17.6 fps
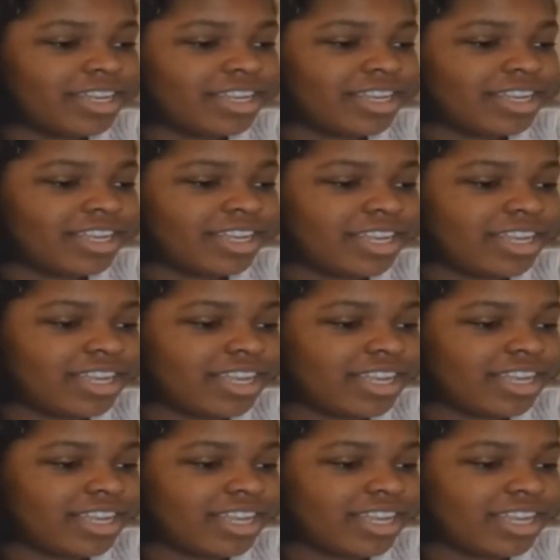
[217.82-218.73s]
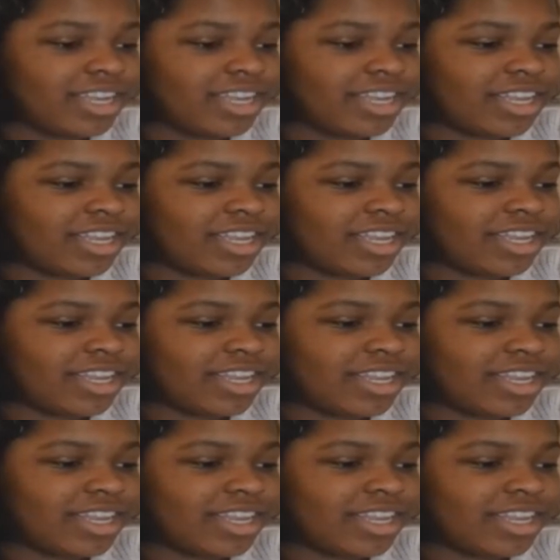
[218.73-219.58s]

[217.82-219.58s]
(no one is talking)